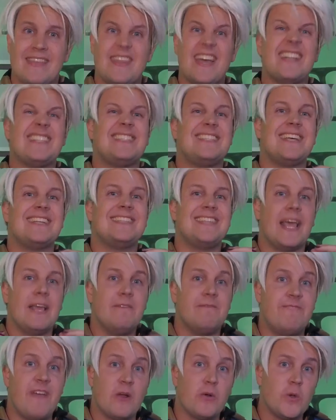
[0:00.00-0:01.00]
that sets a
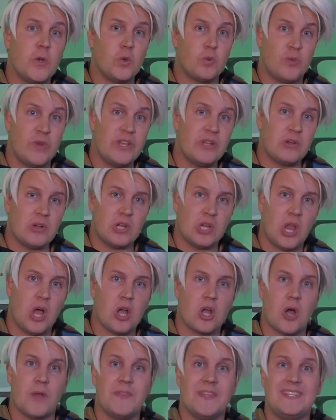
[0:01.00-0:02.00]
very real
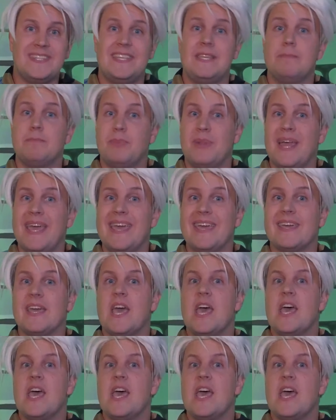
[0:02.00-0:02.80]
clock on the team playing